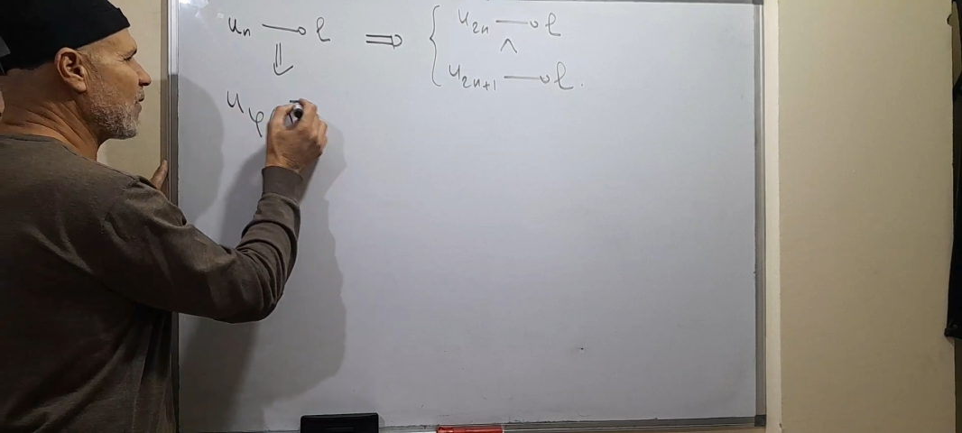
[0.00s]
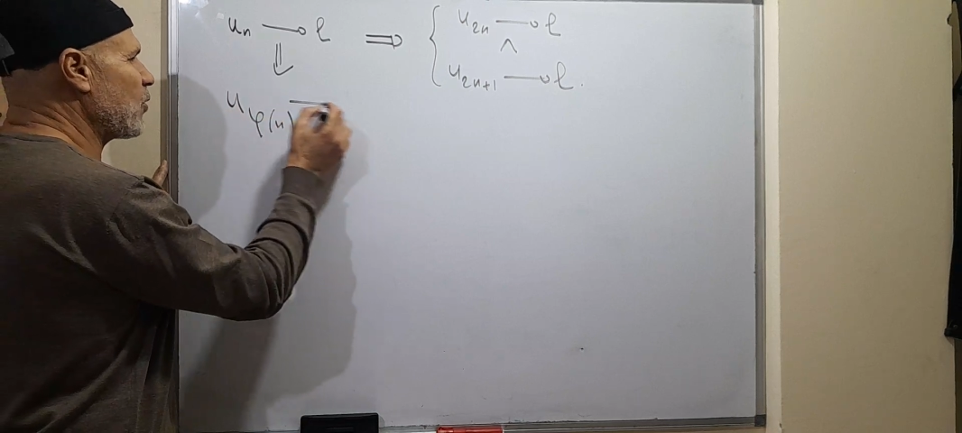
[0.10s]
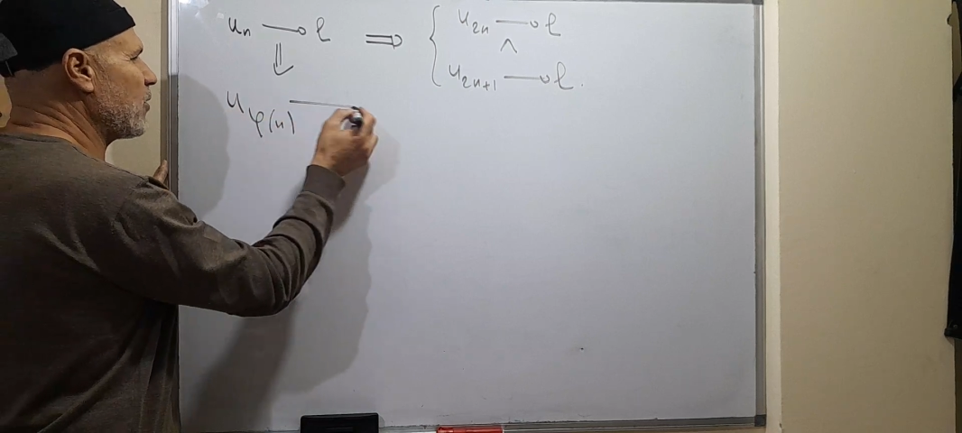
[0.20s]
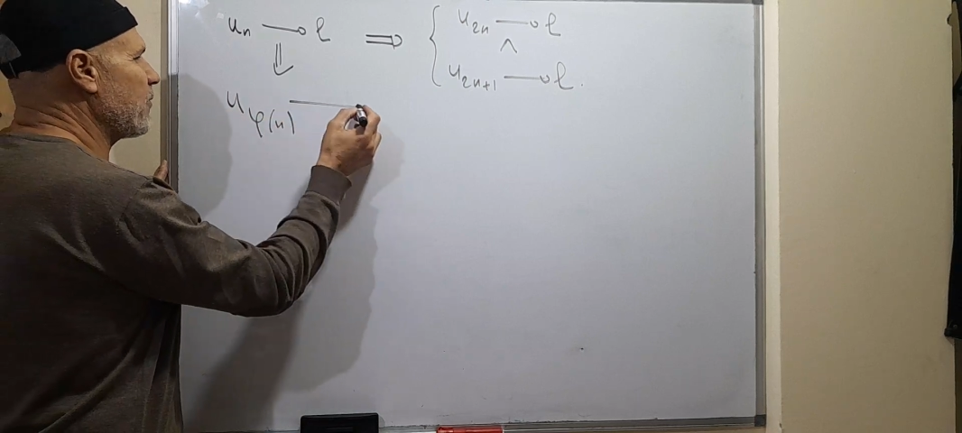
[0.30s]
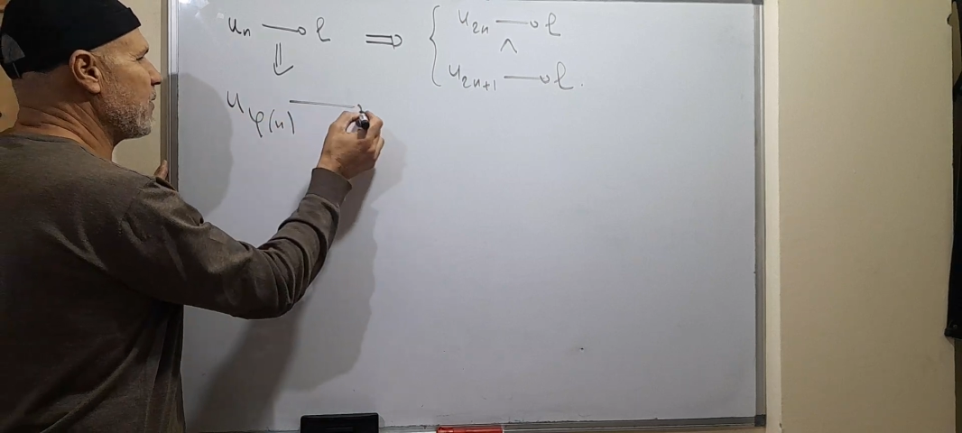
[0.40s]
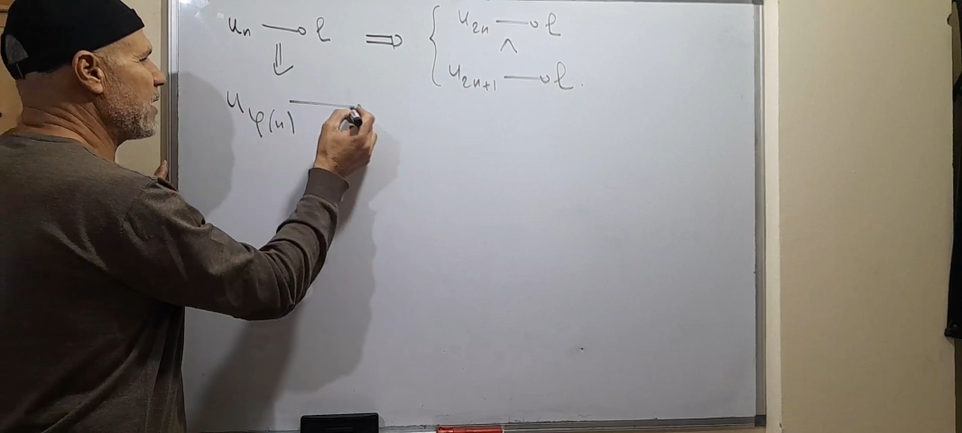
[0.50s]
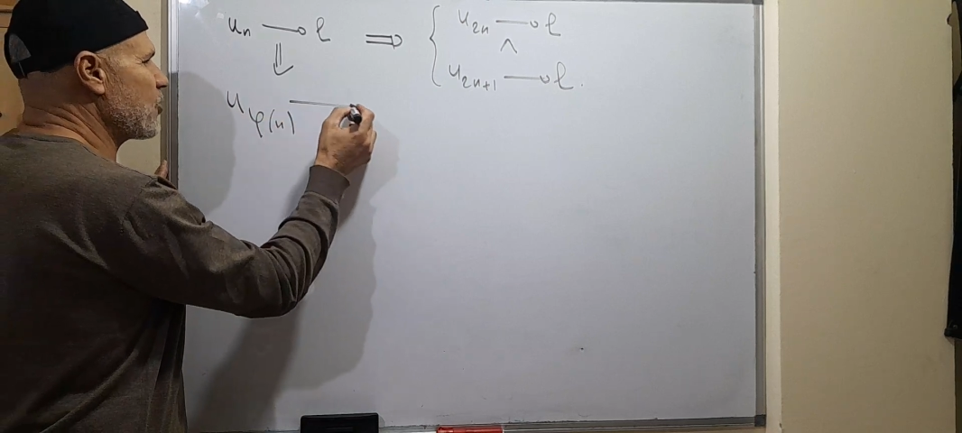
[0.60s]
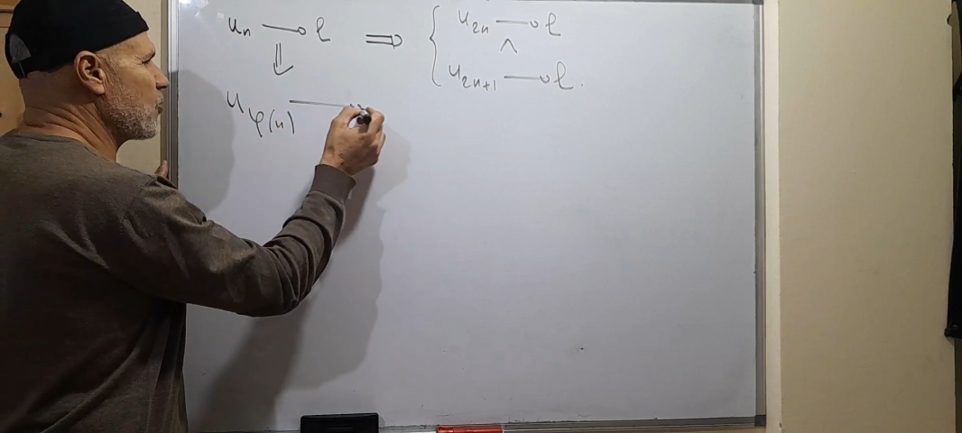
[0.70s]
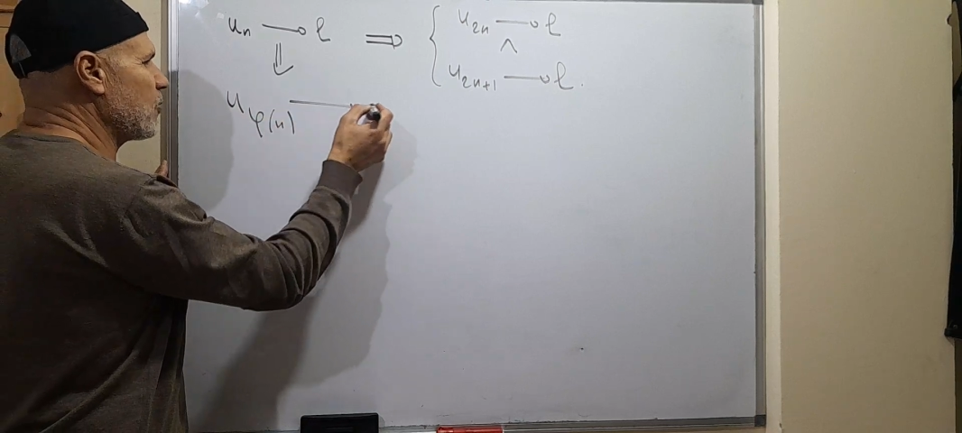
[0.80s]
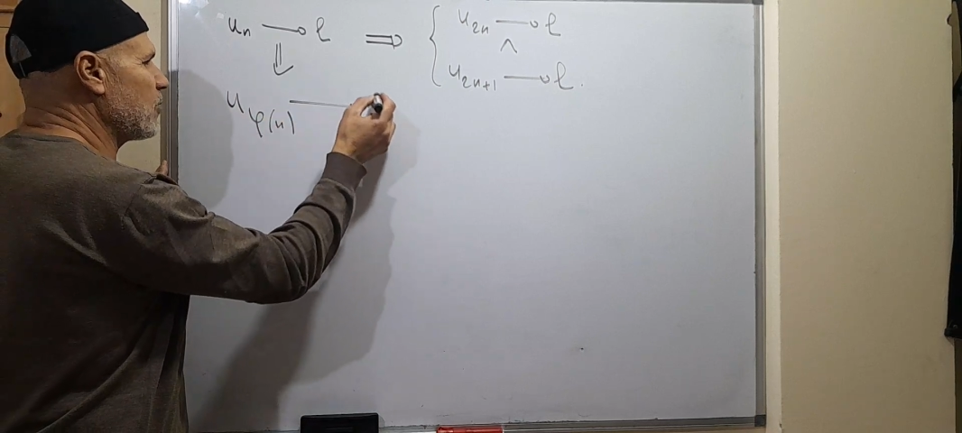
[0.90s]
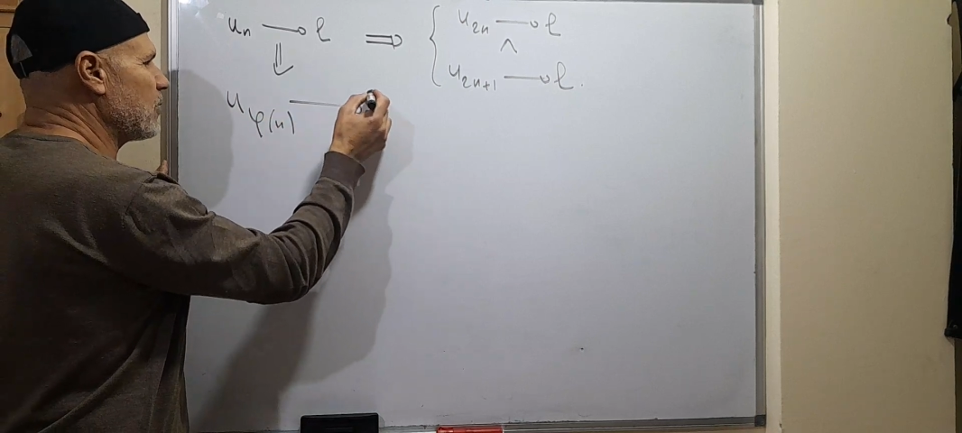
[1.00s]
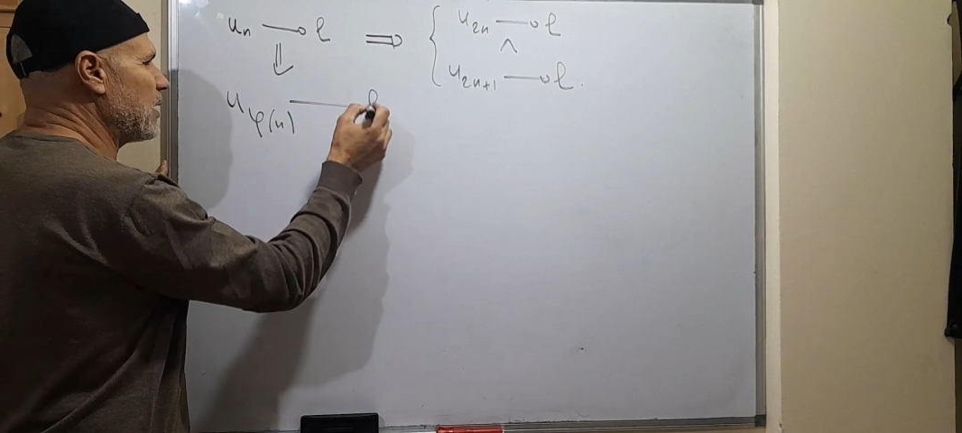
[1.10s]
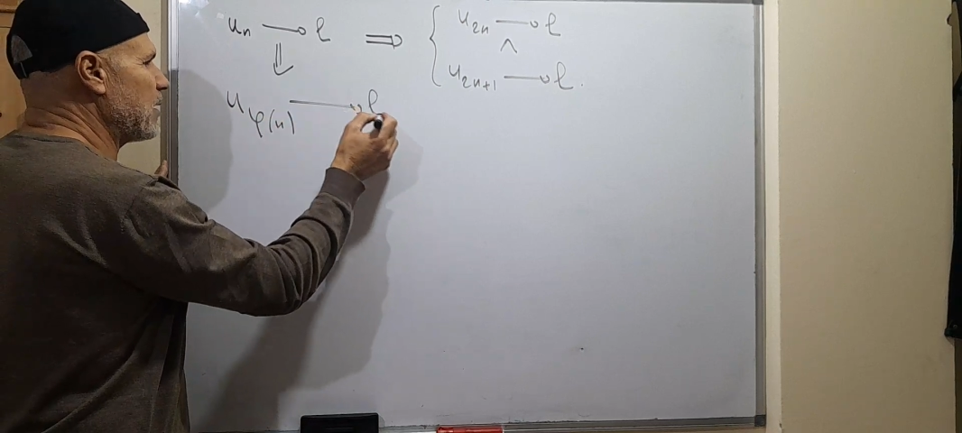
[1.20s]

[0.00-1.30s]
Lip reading: converge to